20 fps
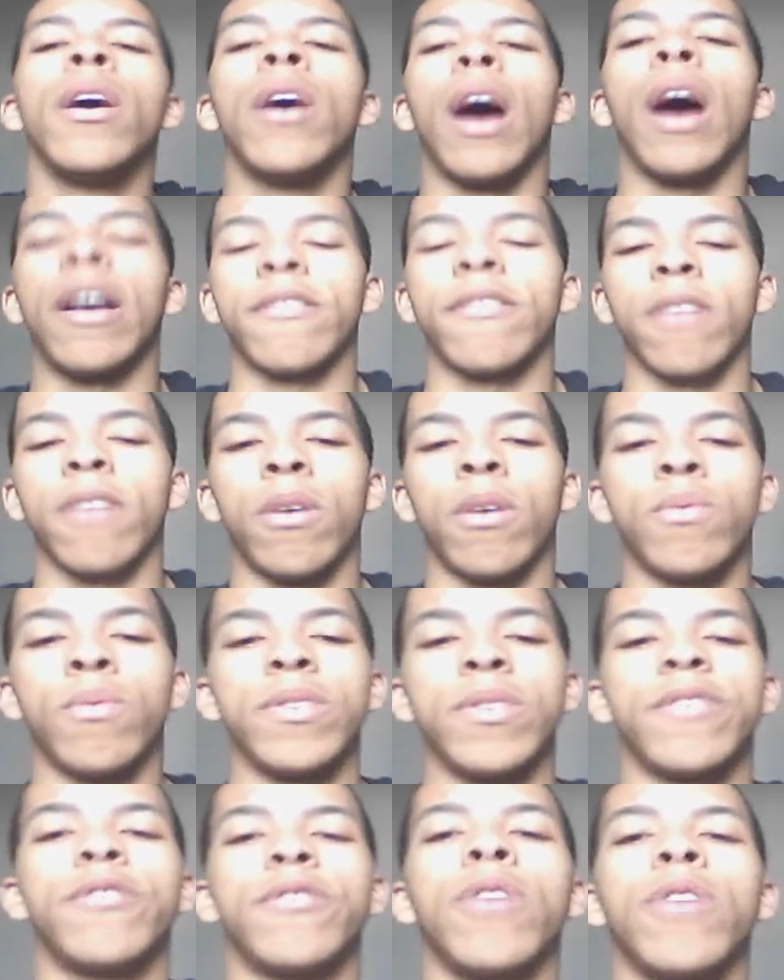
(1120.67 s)
I saw
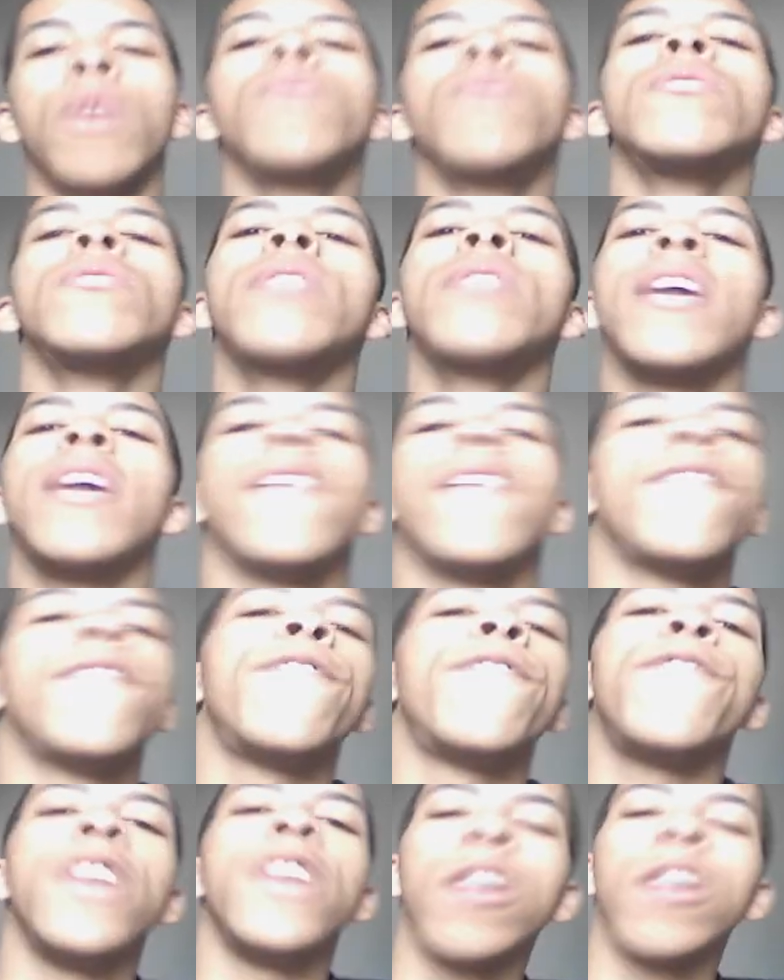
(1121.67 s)
was don't let
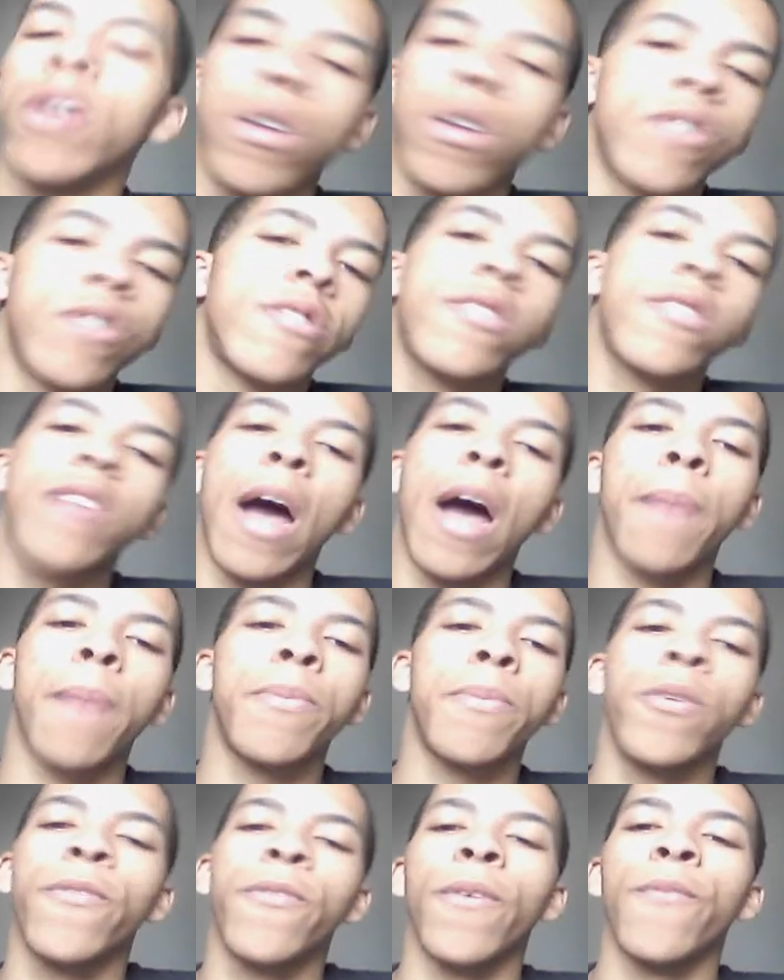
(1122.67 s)
fear
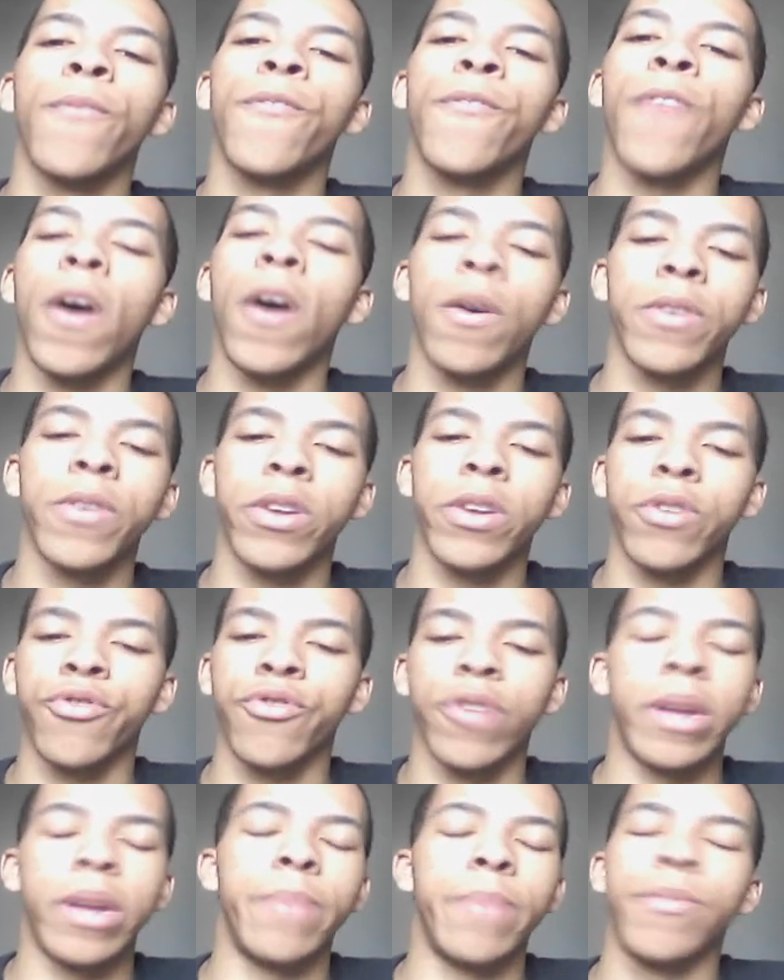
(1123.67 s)
stop you from following your
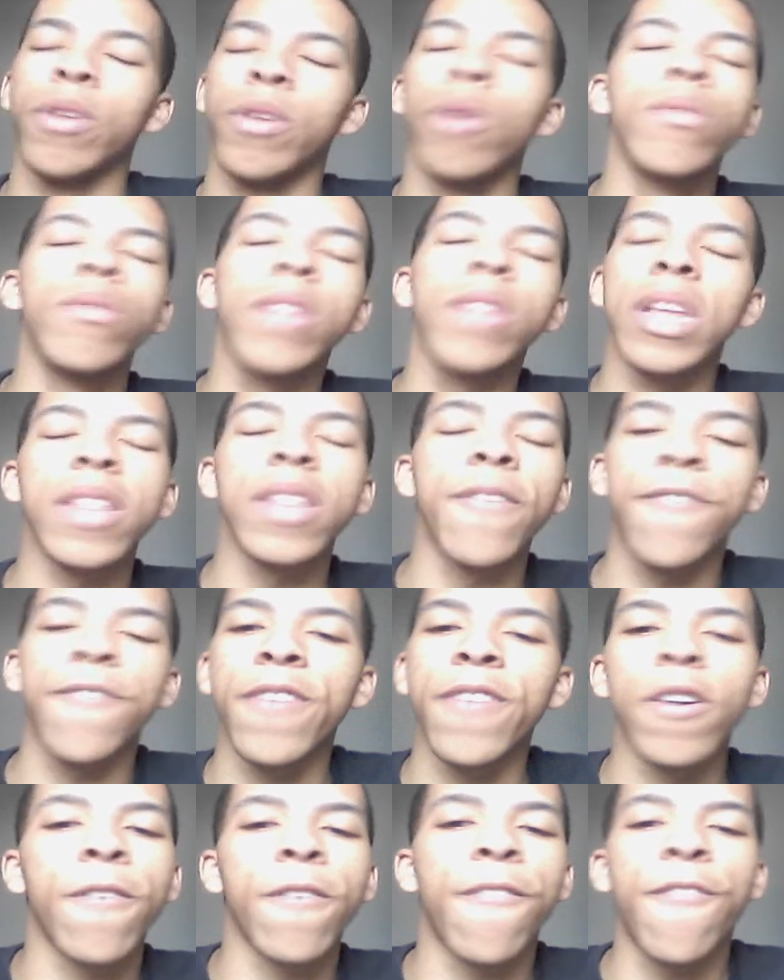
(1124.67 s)
dreams. Don't let the
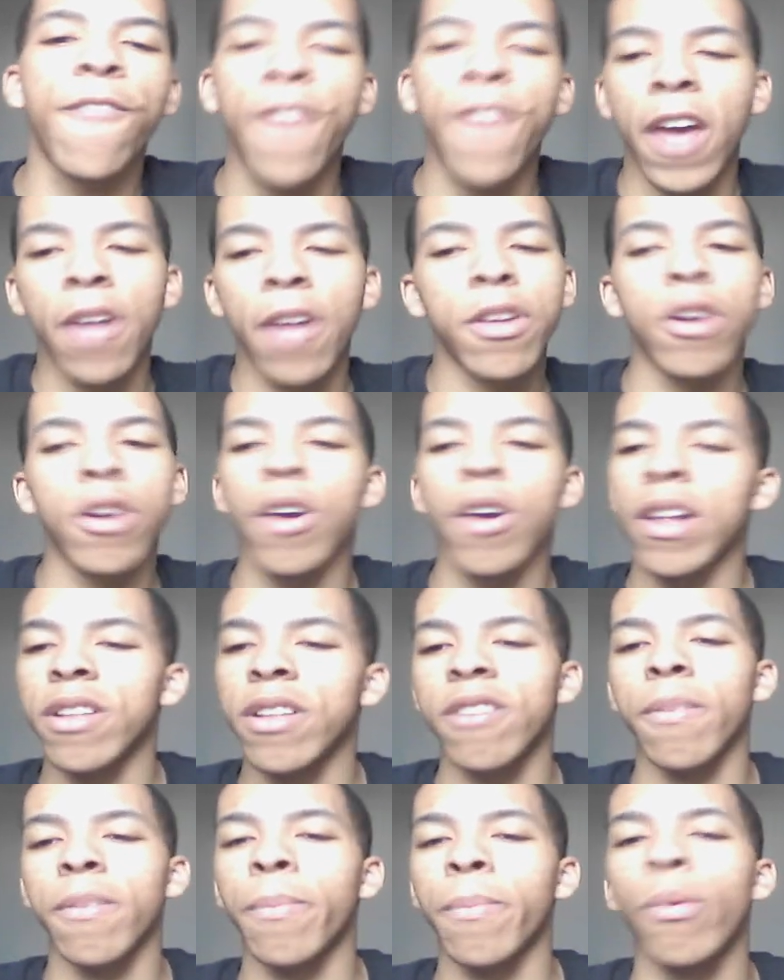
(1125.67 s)
fear of failure and
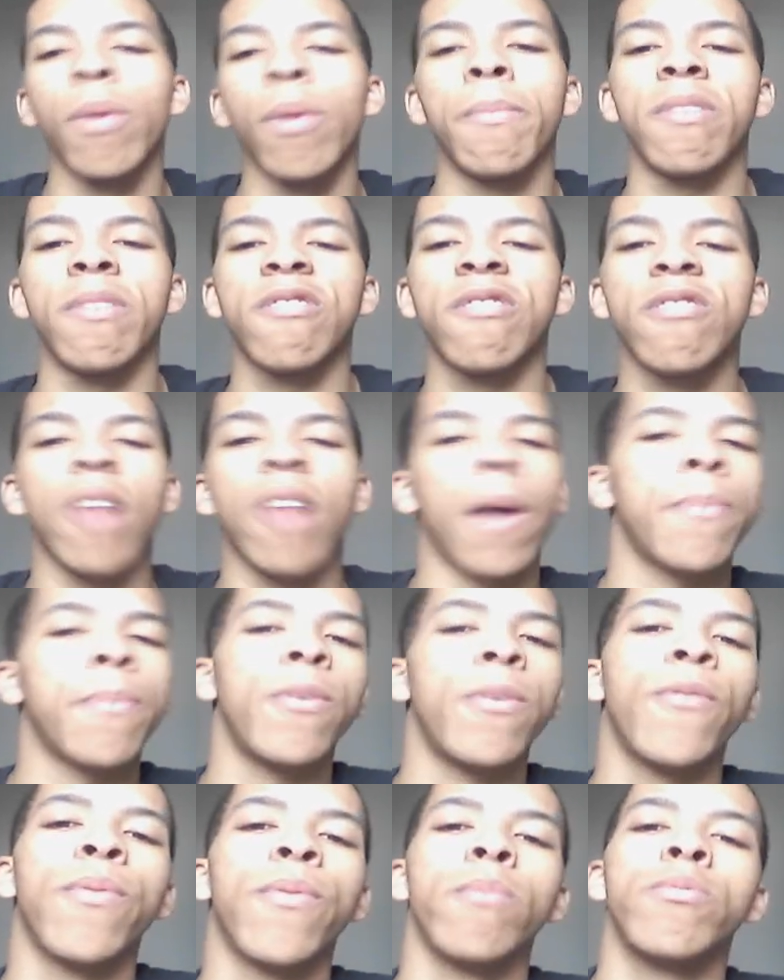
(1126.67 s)
disappointment stop
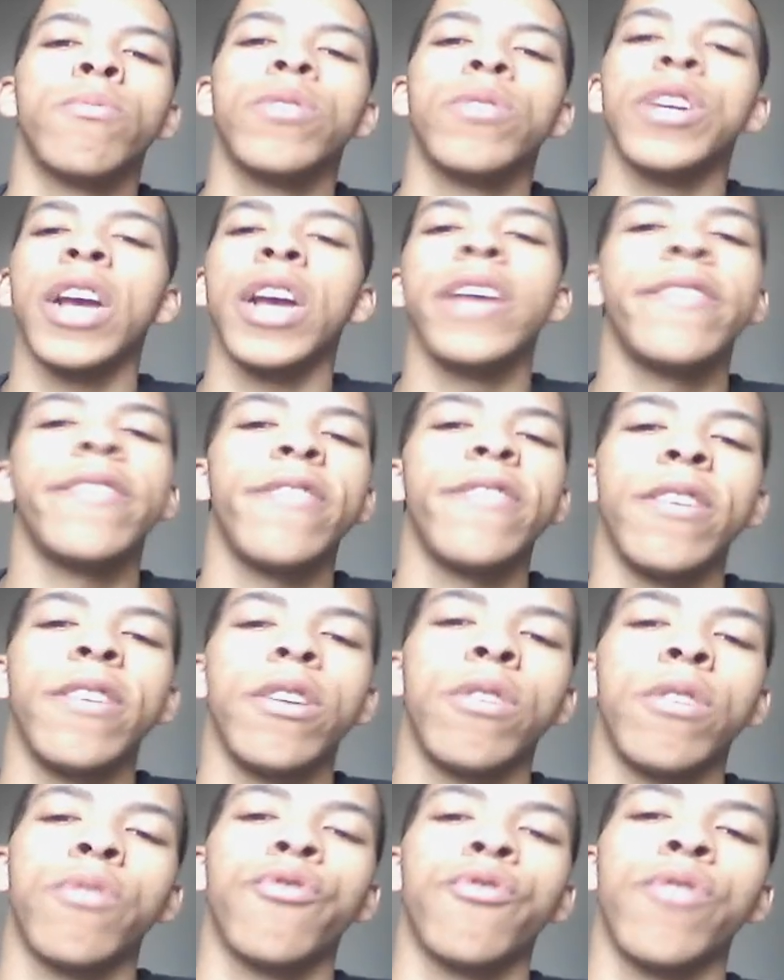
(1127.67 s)
you from chasing
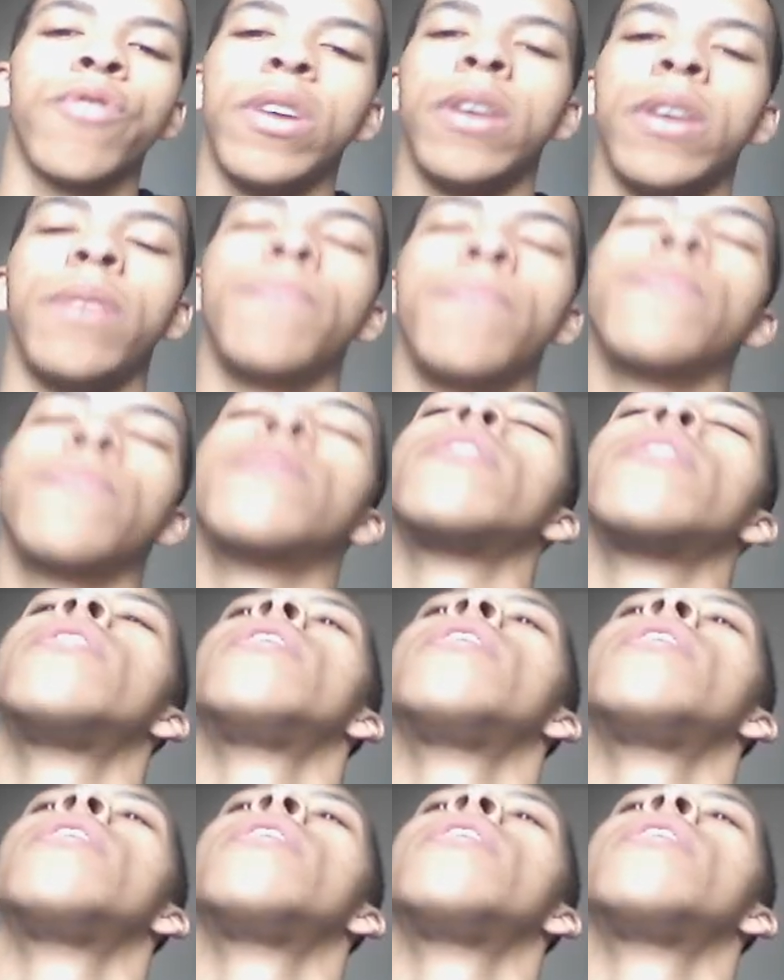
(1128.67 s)
your dreams.